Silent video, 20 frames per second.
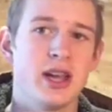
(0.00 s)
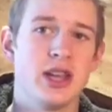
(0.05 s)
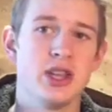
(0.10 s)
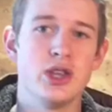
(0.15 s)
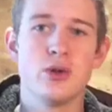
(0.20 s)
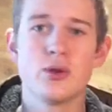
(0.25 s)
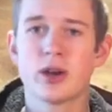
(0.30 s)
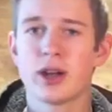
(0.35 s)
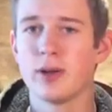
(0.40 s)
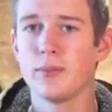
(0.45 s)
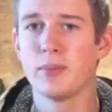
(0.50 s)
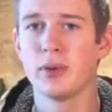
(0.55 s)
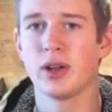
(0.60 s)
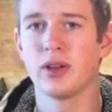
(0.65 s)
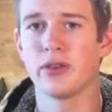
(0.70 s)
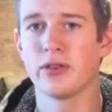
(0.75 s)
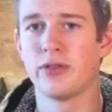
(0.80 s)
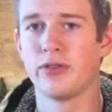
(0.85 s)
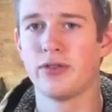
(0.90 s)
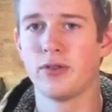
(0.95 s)
you can
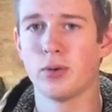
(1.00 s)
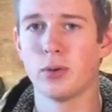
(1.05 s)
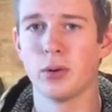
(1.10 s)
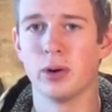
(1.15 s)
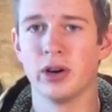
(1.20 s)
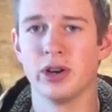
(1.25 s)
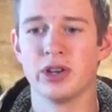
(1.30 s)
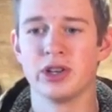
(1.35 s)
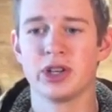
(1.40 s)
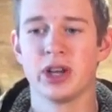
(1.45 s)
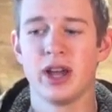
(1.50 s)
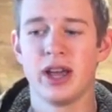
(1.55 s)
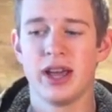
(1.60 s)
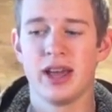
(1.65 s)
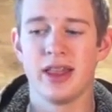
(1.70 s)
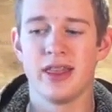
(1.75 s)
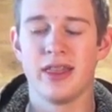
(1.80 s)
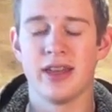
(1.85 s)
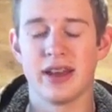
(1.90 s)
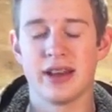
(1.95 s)
build a forge
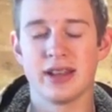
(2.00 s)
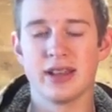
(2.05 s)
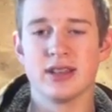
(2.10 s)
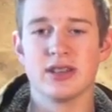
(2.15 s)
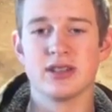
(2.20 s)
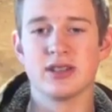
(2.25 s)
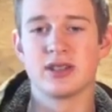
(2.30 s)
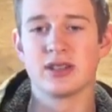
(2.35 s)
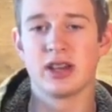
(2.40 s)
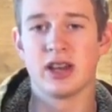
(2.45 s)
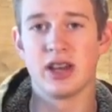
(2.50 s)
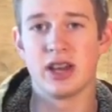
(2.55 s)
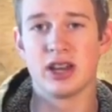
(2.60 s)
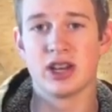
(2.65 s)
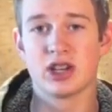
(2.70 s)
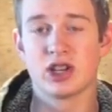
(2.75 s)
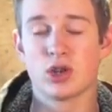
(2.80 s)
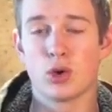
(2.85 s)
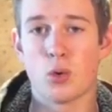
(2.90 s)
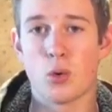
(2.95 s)
that is
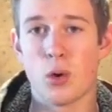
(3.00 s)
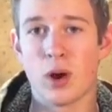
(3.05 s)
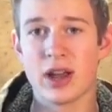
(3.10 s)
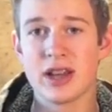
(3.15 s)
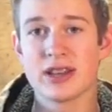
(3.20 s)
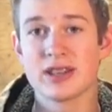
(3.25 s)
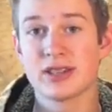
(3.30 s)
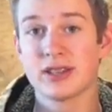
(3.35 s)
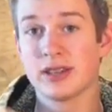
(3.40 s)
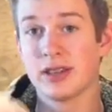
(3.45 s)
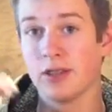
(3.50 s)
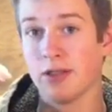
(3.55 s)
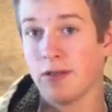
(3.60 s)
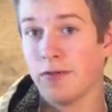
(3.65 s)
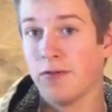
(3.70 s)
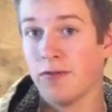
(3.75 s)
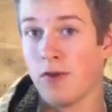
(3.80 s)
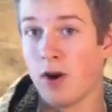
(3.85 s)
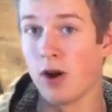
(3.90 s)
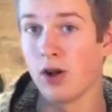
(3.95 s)
twice the
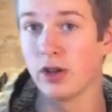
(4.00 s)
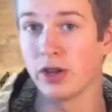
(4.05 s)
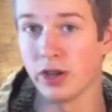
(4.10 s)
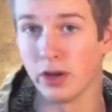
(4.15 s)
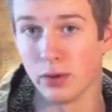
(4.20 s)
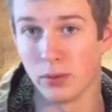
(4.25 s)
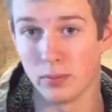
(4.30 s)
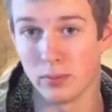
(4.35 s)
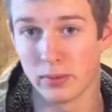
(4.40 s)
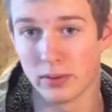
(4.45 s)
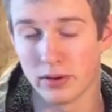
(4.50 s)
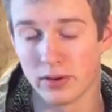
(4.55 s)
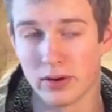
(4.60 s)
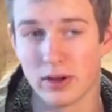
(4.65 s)
volume